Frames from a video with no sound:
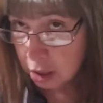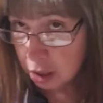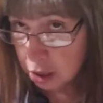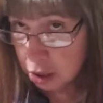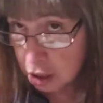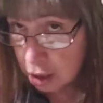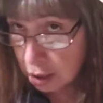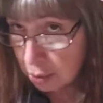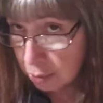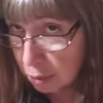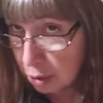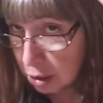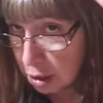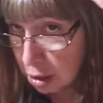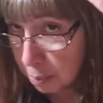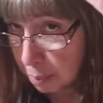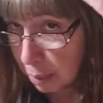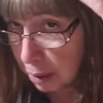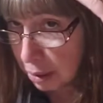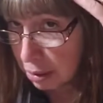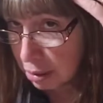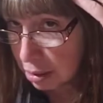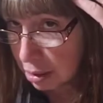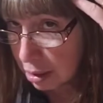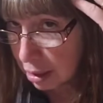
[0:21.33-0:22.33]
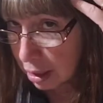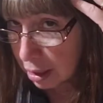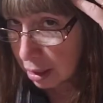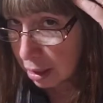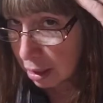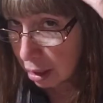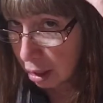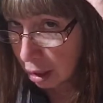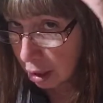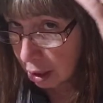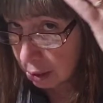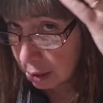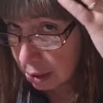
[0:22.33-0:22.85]
She was supposed to get it
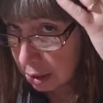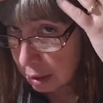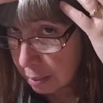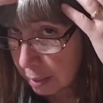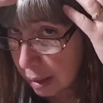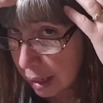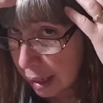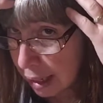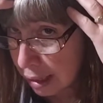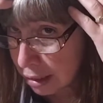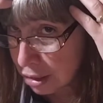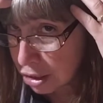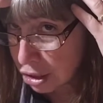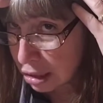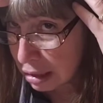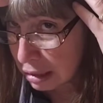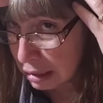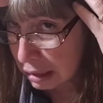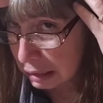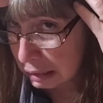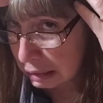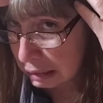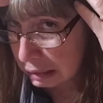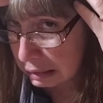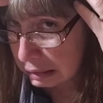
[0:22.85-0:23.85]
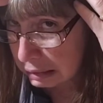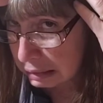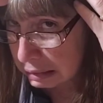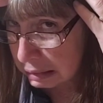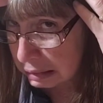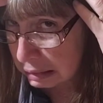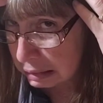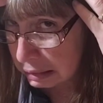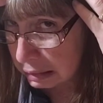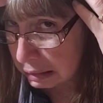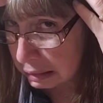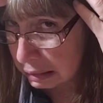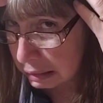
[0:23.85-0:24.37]
all to match
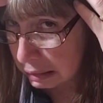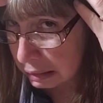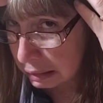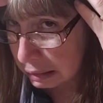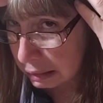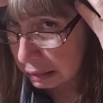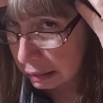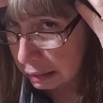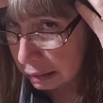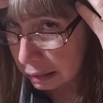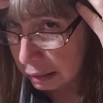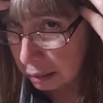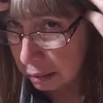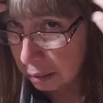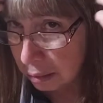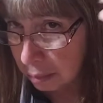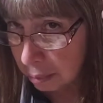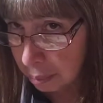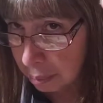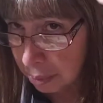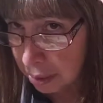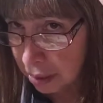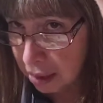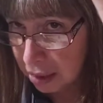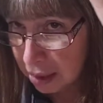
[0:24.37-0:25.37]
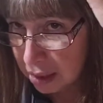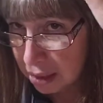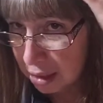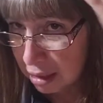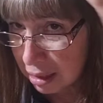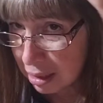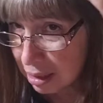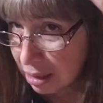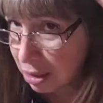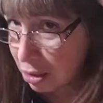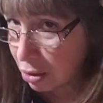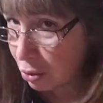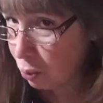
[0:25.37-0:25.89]
this, but it
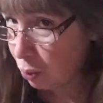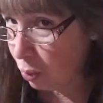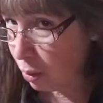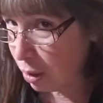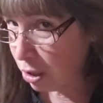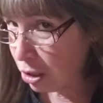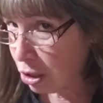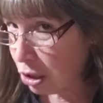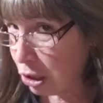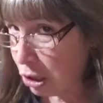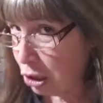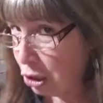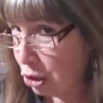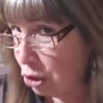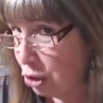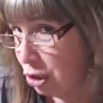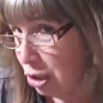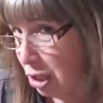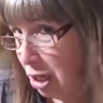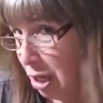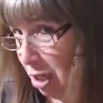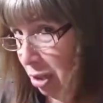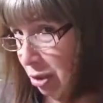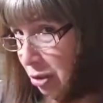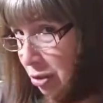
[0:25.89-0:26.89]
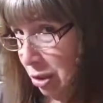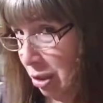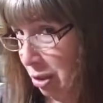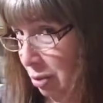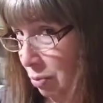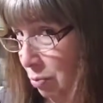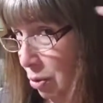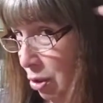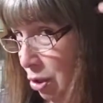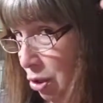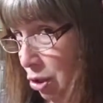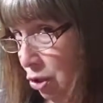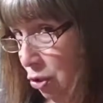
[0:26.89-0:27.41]
didn't want to, the color
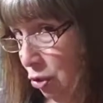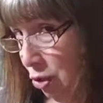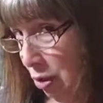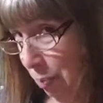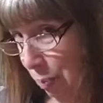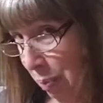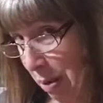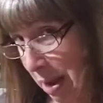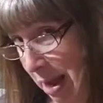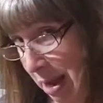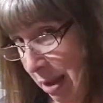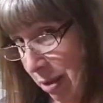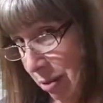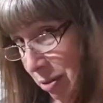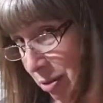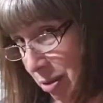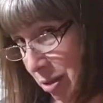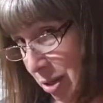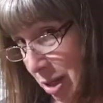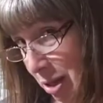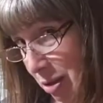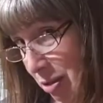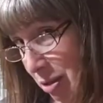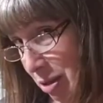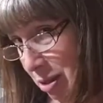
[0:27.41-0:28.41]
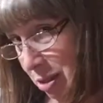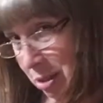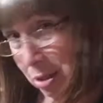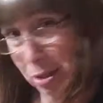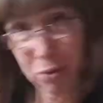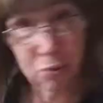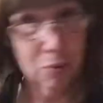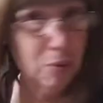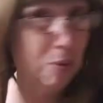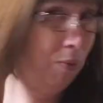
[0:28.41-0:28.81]
didn't want to strip out. So this is